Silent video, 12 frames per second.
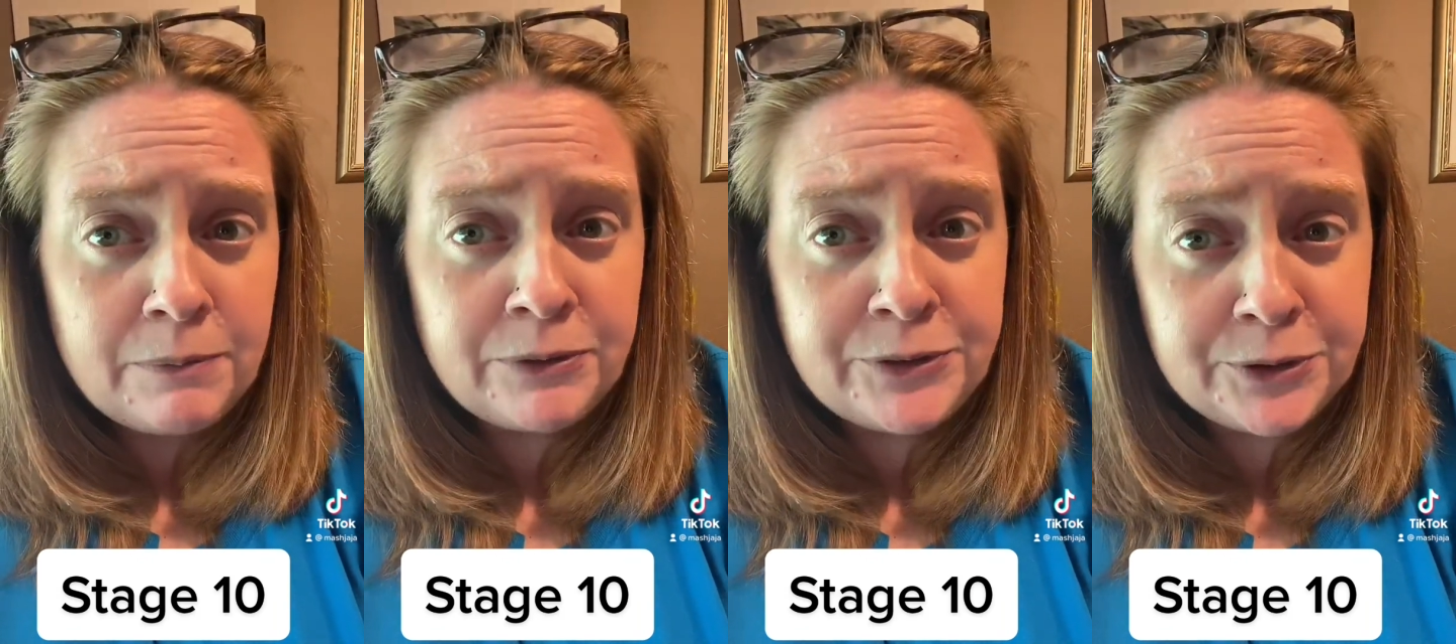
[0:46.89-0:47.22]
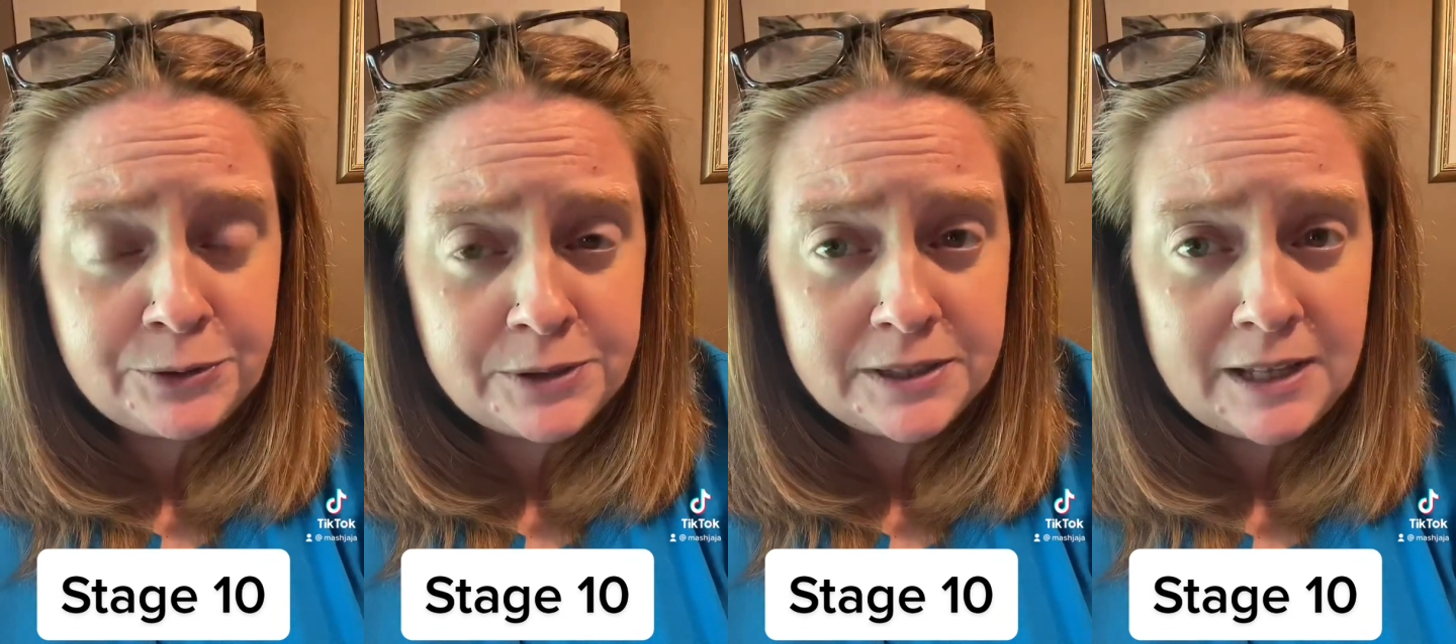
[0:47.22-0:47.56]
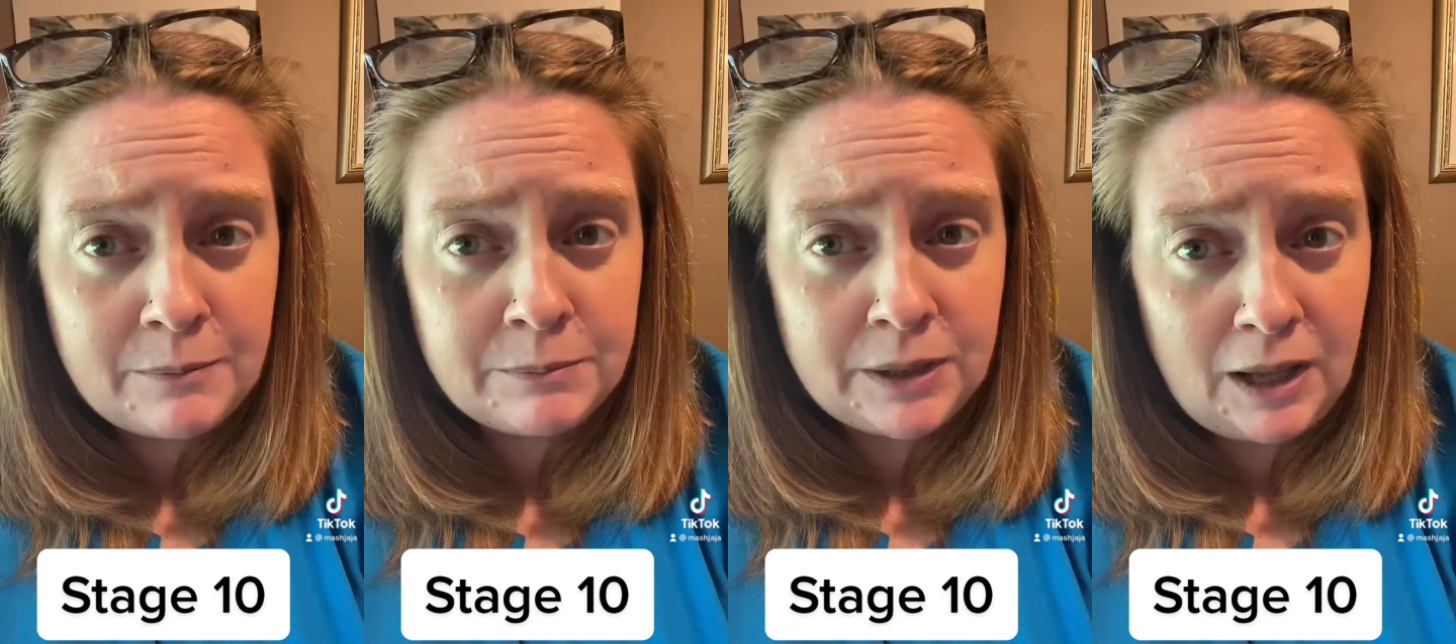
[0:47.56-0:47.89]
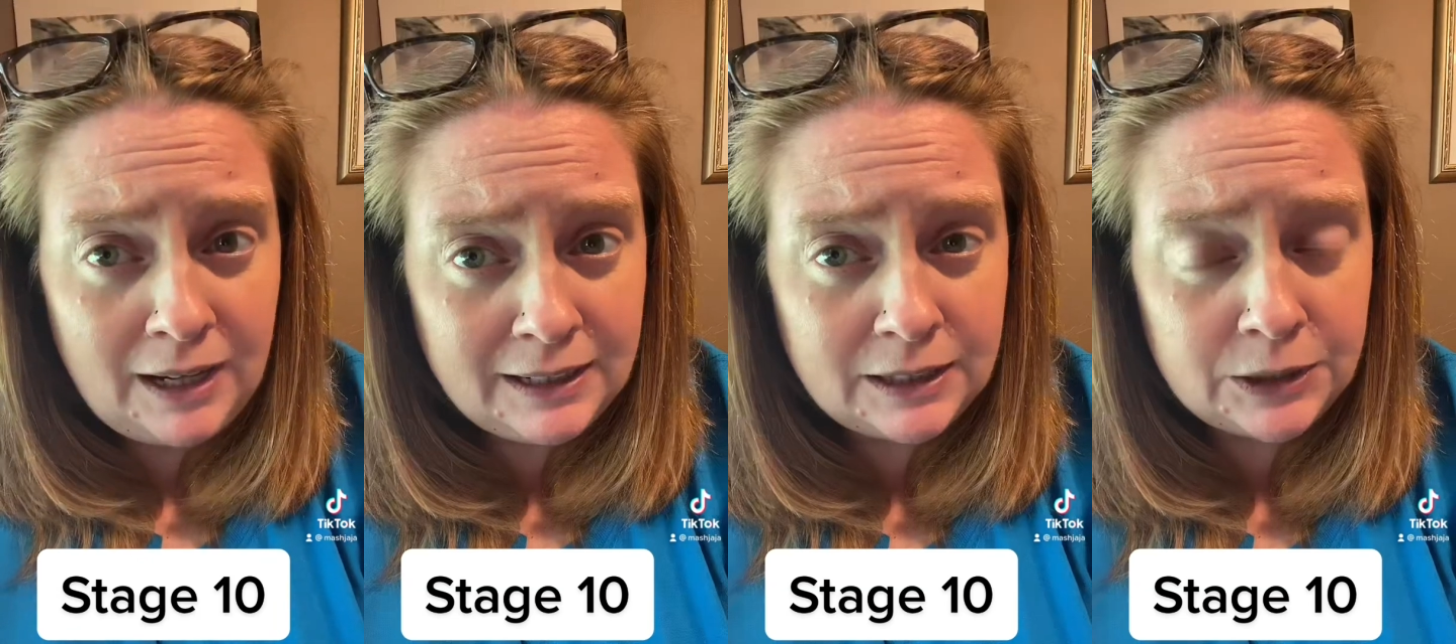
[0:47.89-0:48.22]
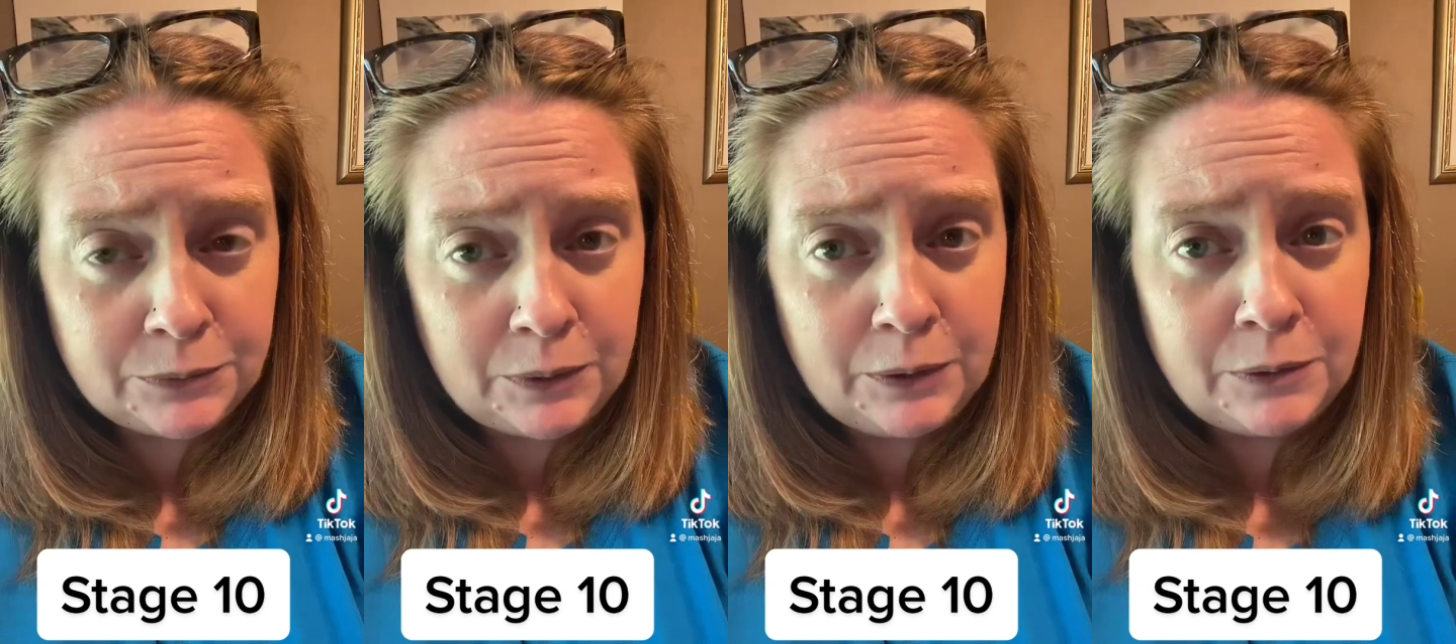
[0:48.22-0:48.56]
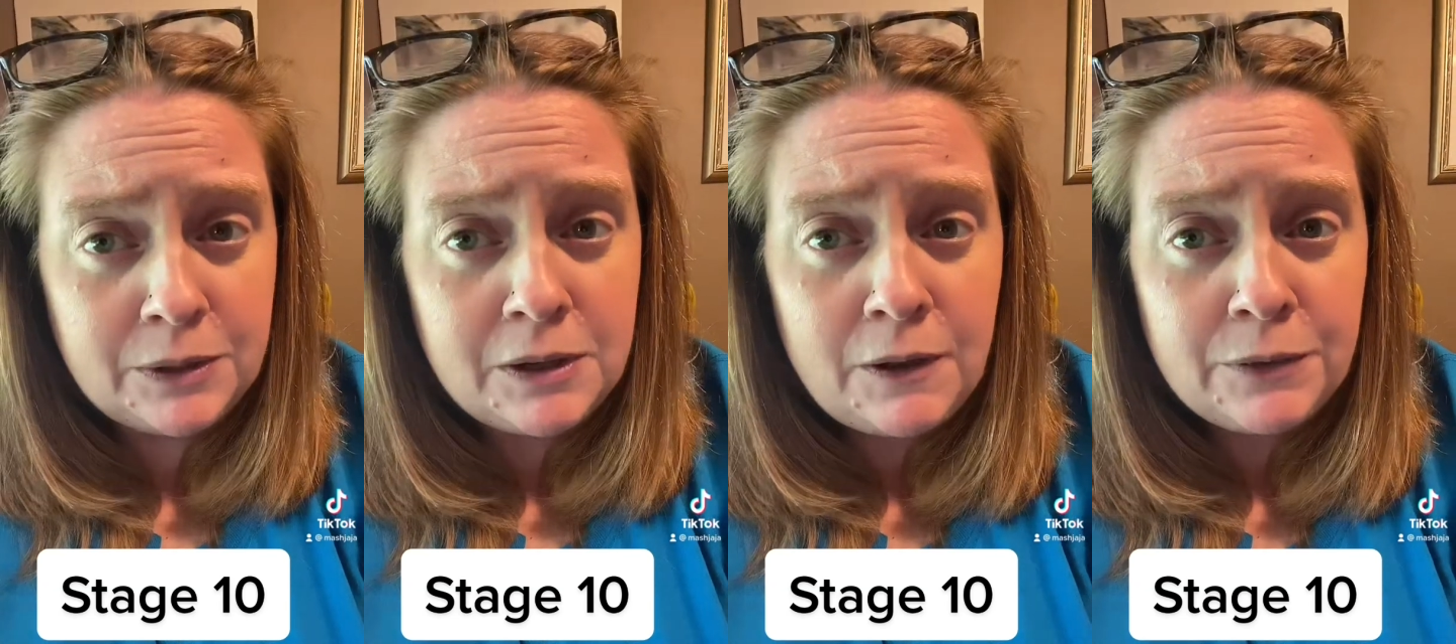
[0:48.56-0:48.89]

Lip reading: Due to them blocking the road,